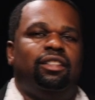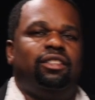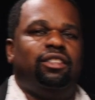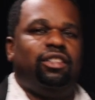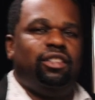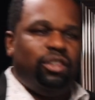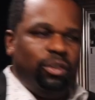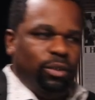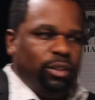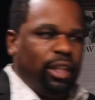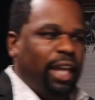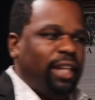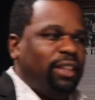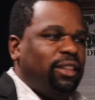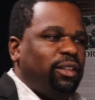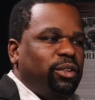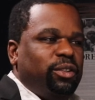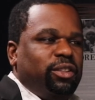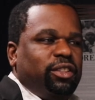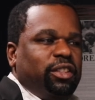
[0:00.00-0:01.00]
to do that.
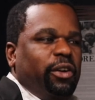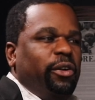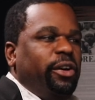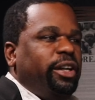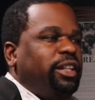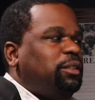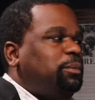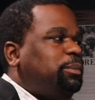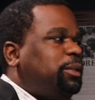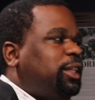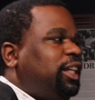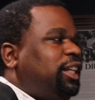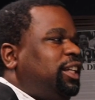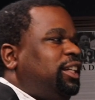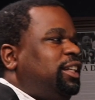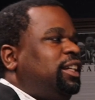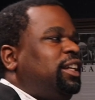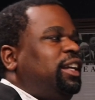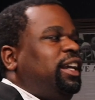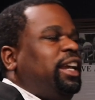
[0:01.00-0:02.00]
There is going to
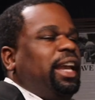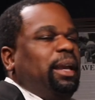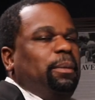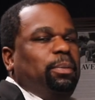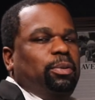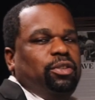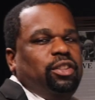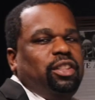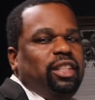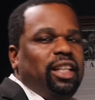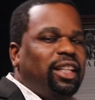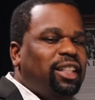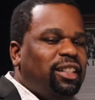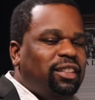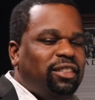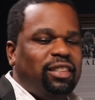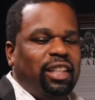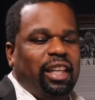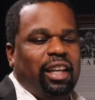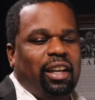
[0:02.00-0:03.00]
be a
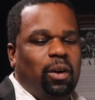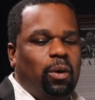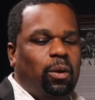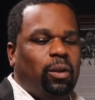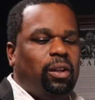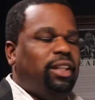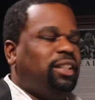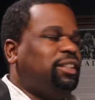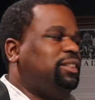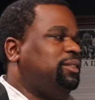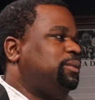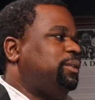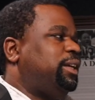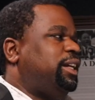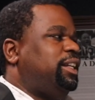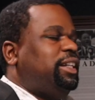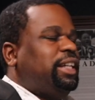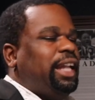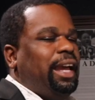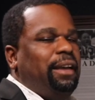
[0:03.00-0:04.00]
percentage, they call it,
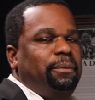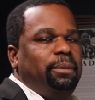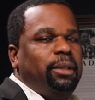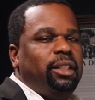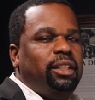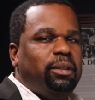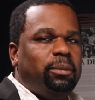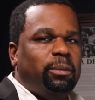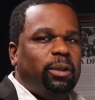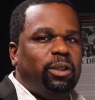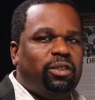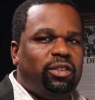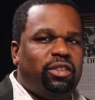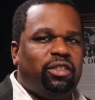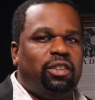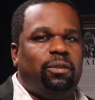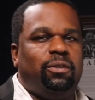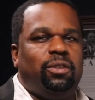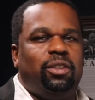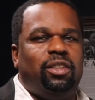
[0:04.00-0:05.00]
right? And I've been in the merchant
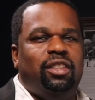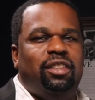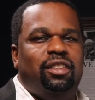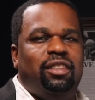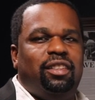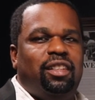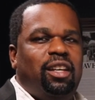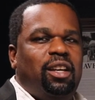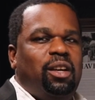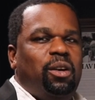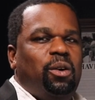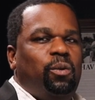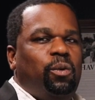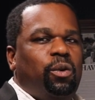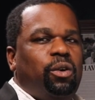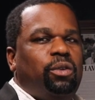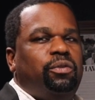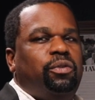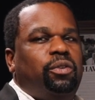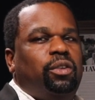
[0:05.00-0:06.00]
services
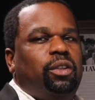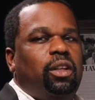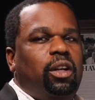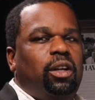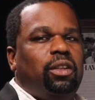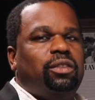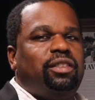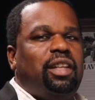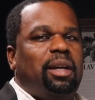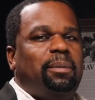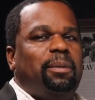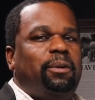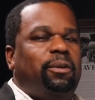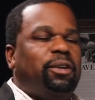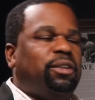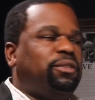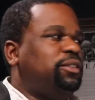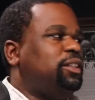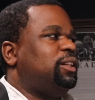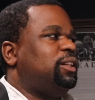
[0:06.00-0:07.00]
world for a long time. I
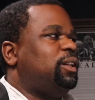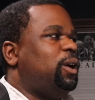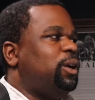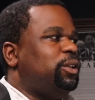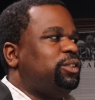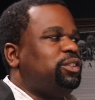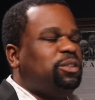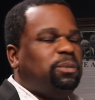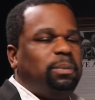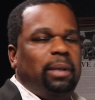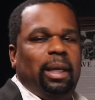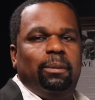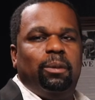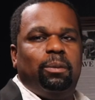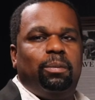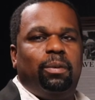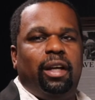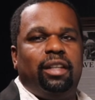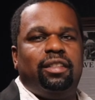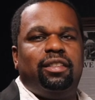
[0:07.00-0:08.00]
worked largest
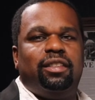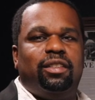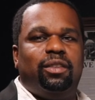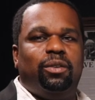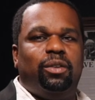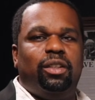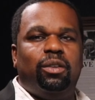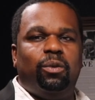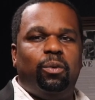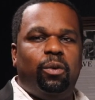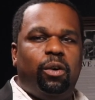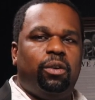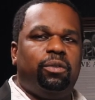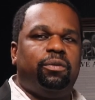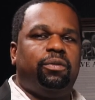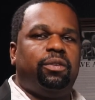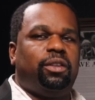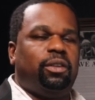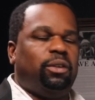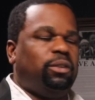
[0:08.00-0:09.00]
payment processor in the
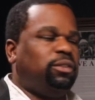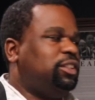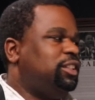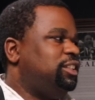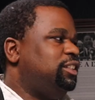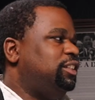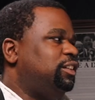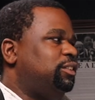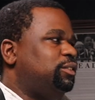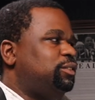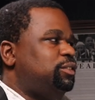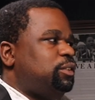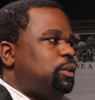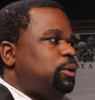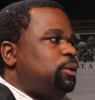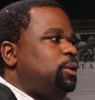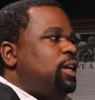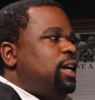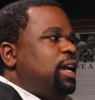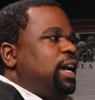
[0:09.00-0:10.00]
world for thirteen years.
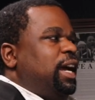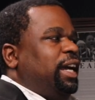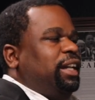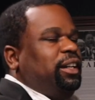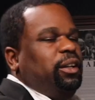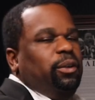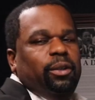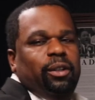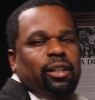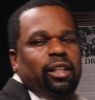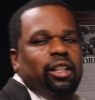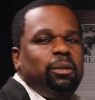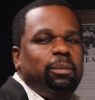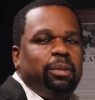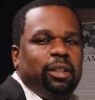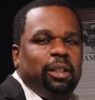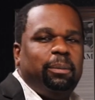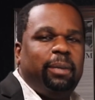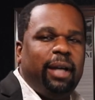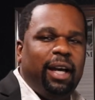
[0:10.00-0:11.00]
So I know a little
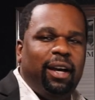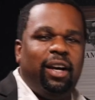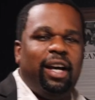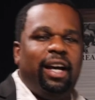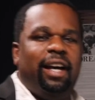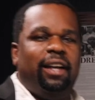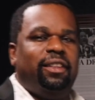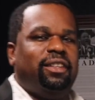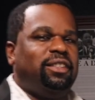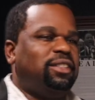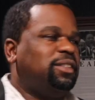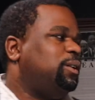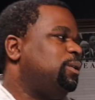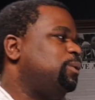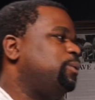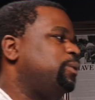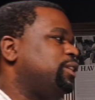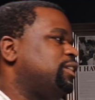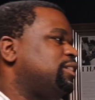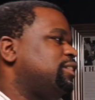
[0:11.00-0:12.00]
bit about how this all
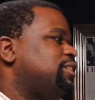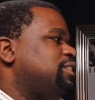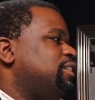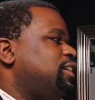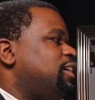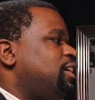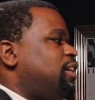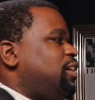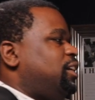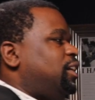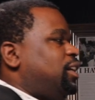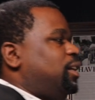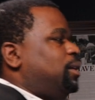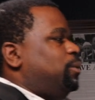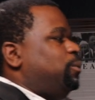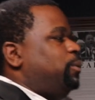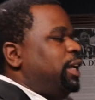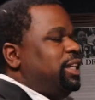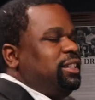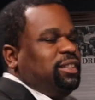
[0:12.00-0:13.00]
works. Uh,
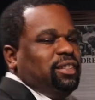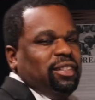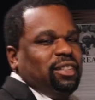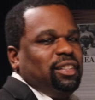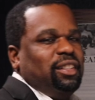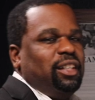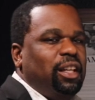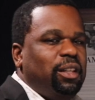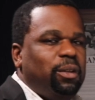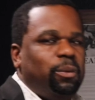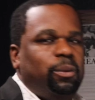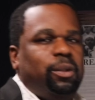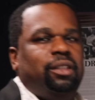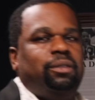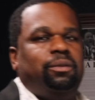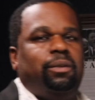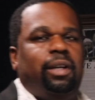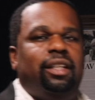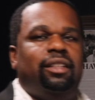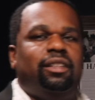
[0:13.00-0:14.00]
waste is another one,
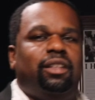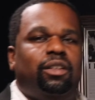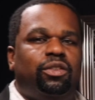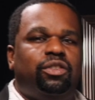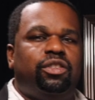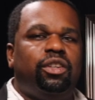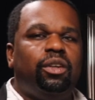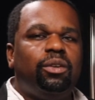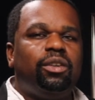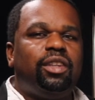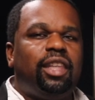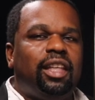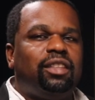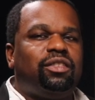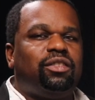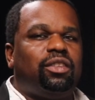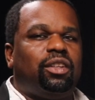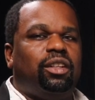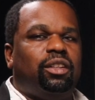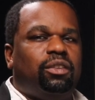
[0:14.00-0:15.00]
right? There are certain
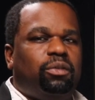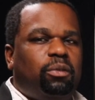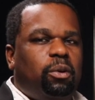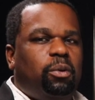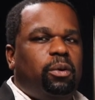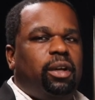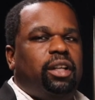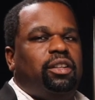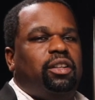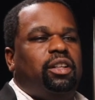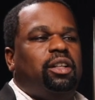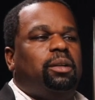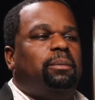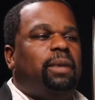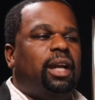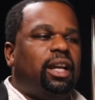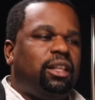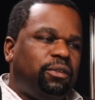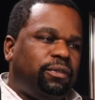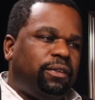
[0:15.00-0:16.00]
things you're going to throw away. You're going to
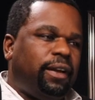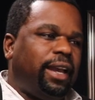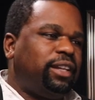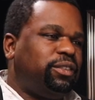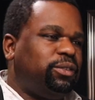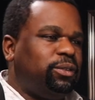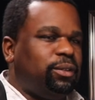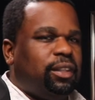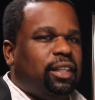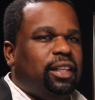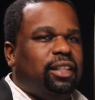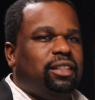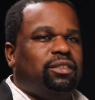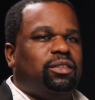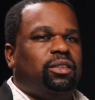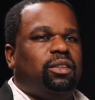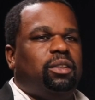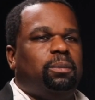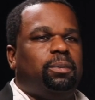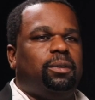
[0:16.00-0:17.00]
manufacture things,
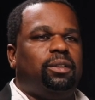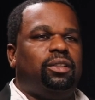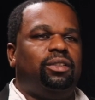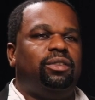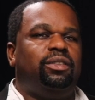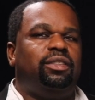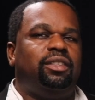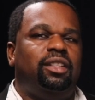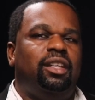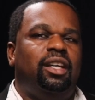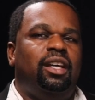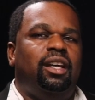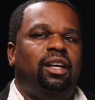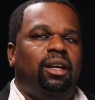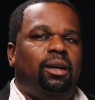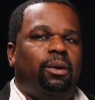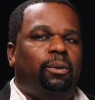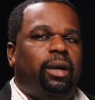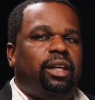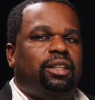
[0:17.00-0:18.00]
you're going to produce
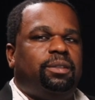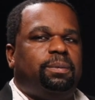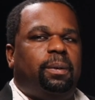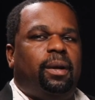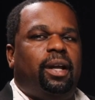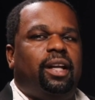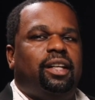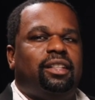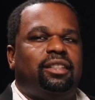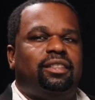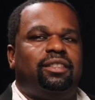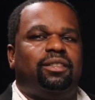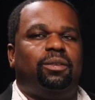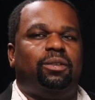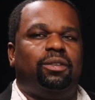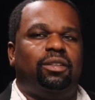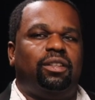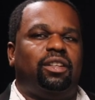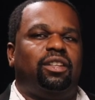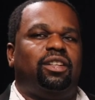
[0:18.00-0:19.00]
waste products,
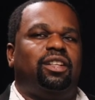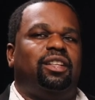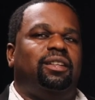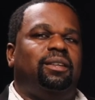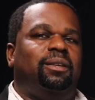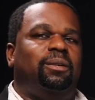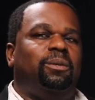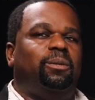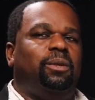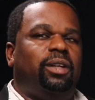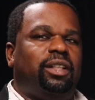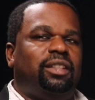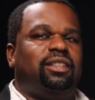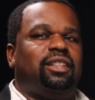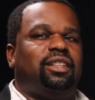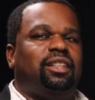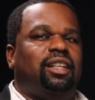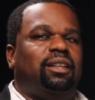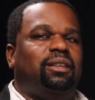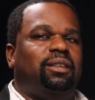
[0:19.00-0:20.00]
or you're going to want to
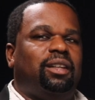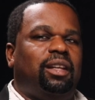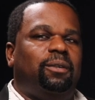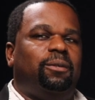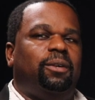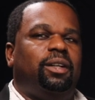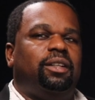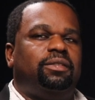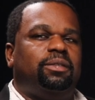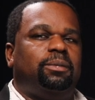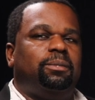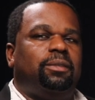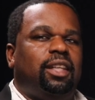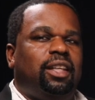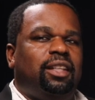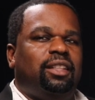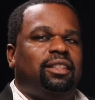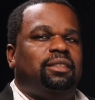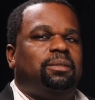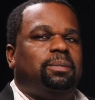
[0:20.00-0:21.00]
get, get rid of some
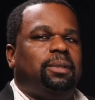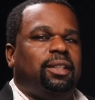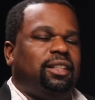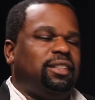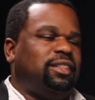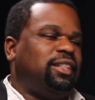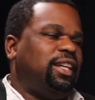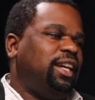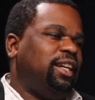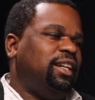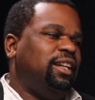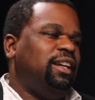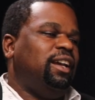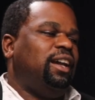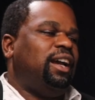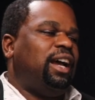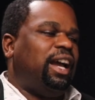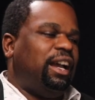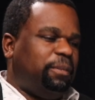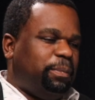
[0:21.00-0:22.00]
things because, hey,
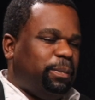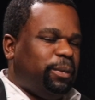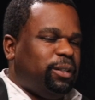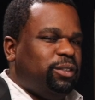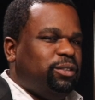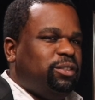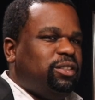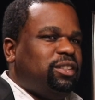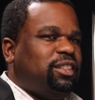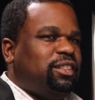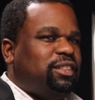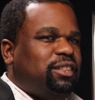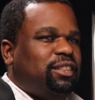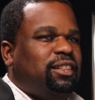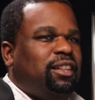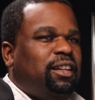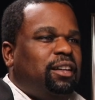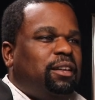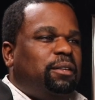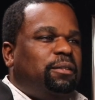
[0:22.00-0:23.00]
I've produced this
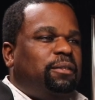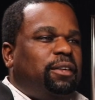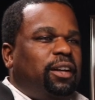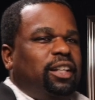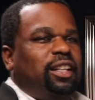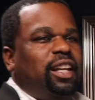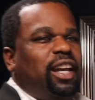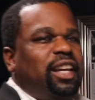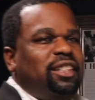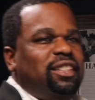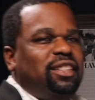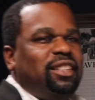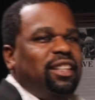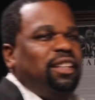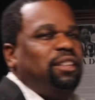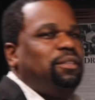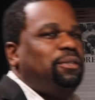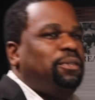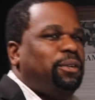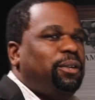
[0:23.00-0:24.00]
very nice
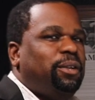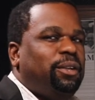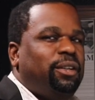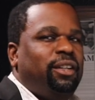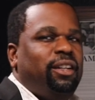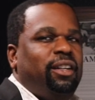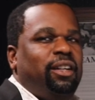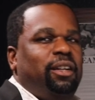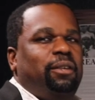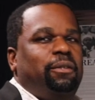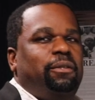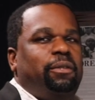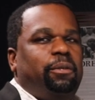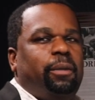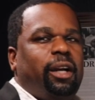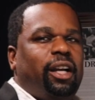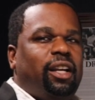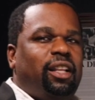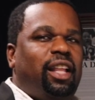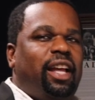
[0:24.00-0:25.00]
thing for, for
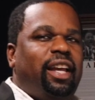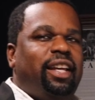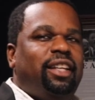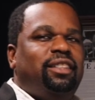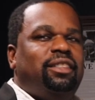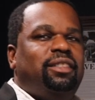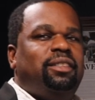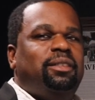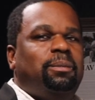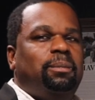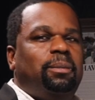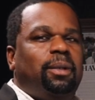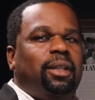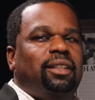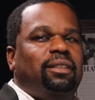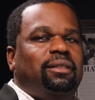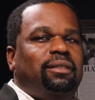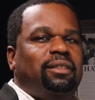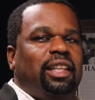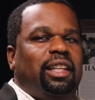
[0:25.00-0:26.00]
my clients,
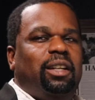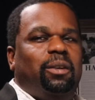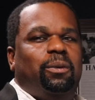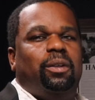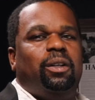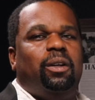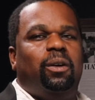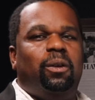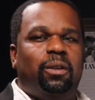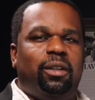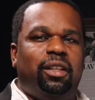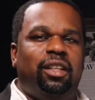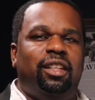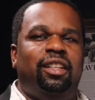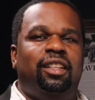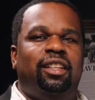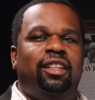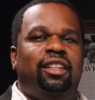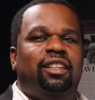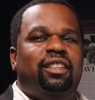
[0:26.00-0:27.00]
but they don't want all the
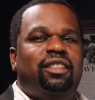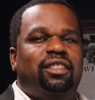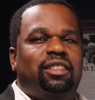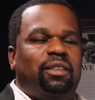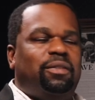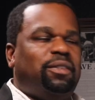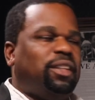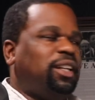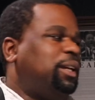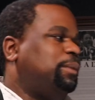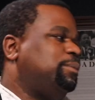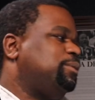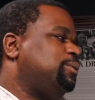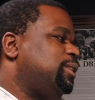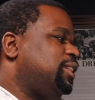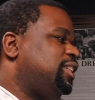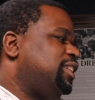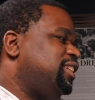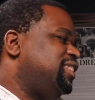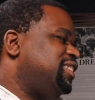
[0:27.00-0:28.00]
stuff that comes
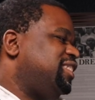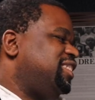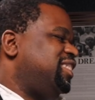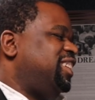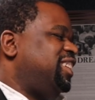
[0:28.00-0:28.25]
with it.